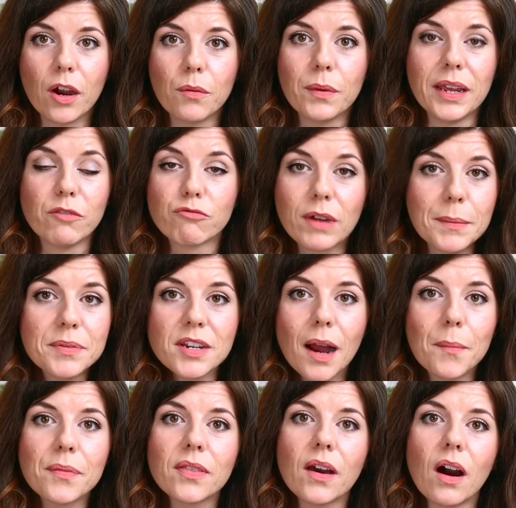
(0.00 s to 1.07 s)
we ripped
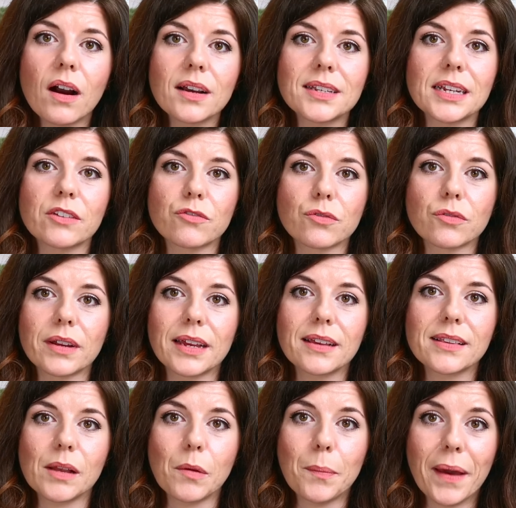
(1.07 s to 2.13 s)
up the architect
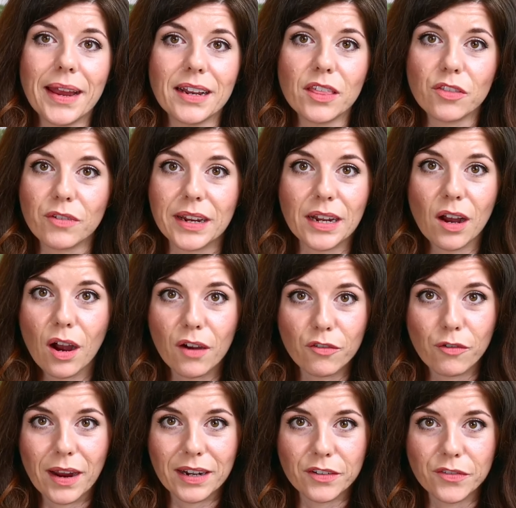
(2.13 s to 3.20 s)
drawings that we paid three and a half
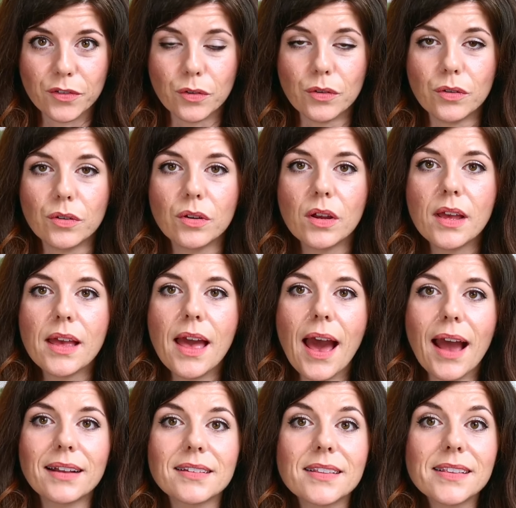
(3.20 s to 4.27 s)
grand for
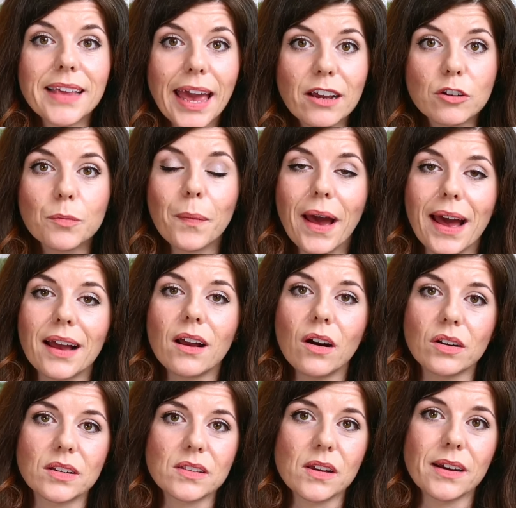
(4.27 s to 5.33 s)
and scaled back
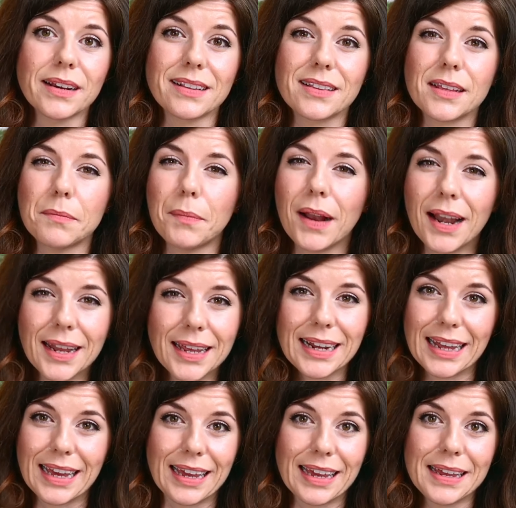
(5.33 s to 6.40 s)
our designs
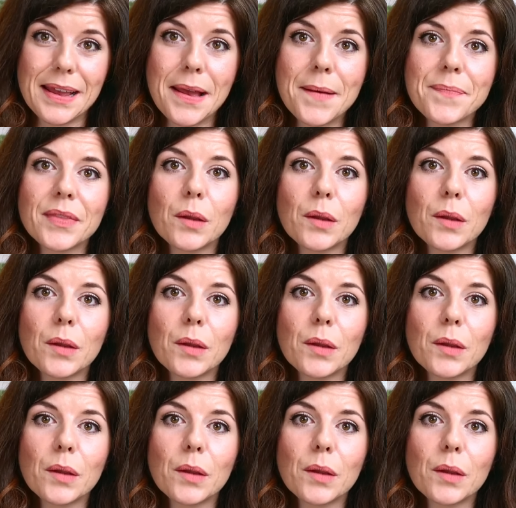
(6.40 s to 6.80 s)
completely.